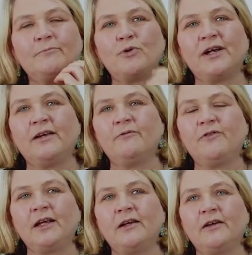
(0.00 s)
breaking
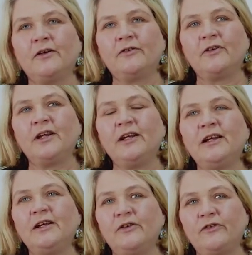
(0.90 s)
fingers, and he
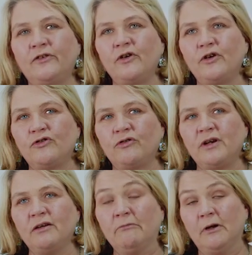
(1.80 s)
needed
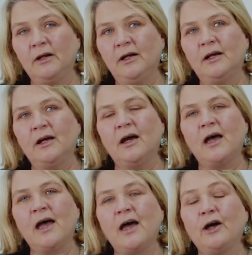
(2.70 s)
surgery
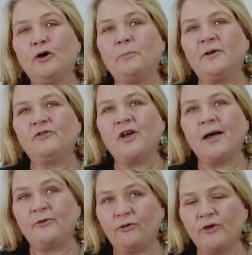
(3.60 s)
a couple of
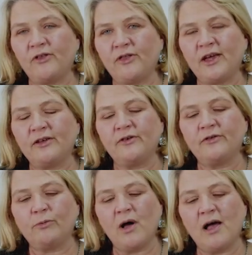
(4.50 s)
times for other things
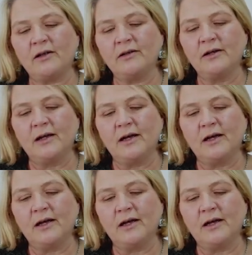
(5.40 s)
as well.